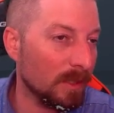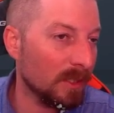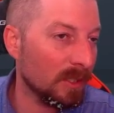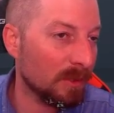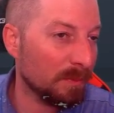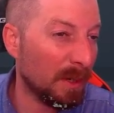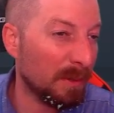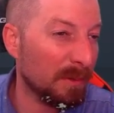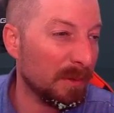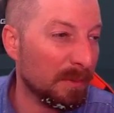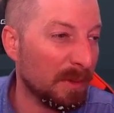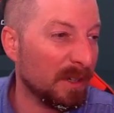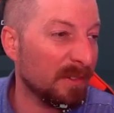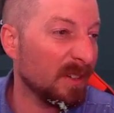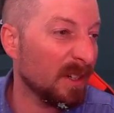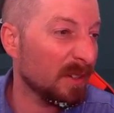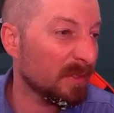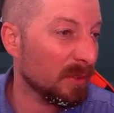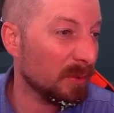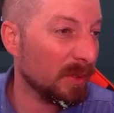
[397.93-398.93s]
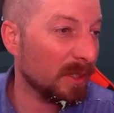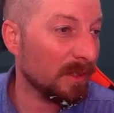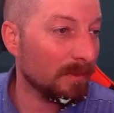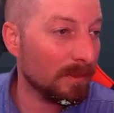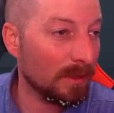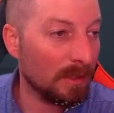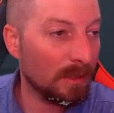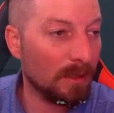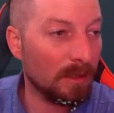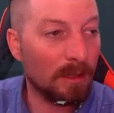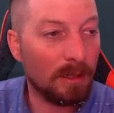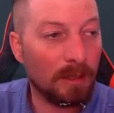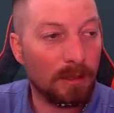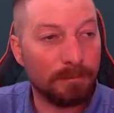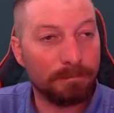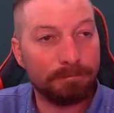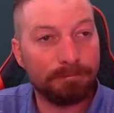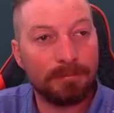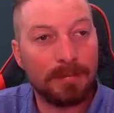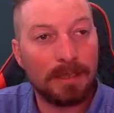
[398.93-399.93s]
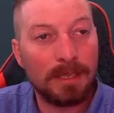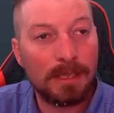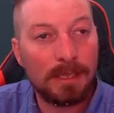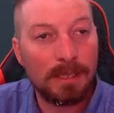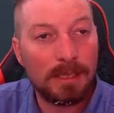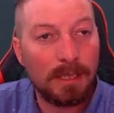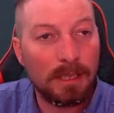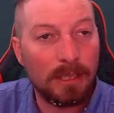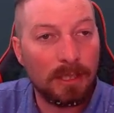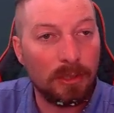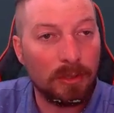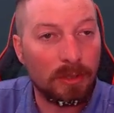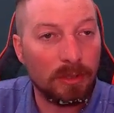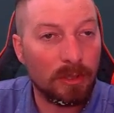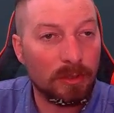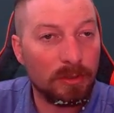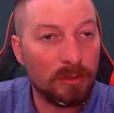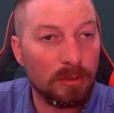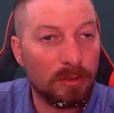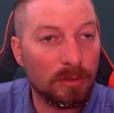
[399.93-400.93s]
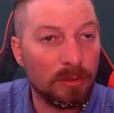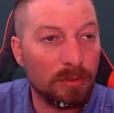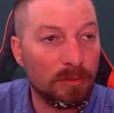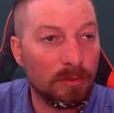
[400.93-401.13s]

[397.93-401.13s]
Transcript: It's probably my favorite way. You can also do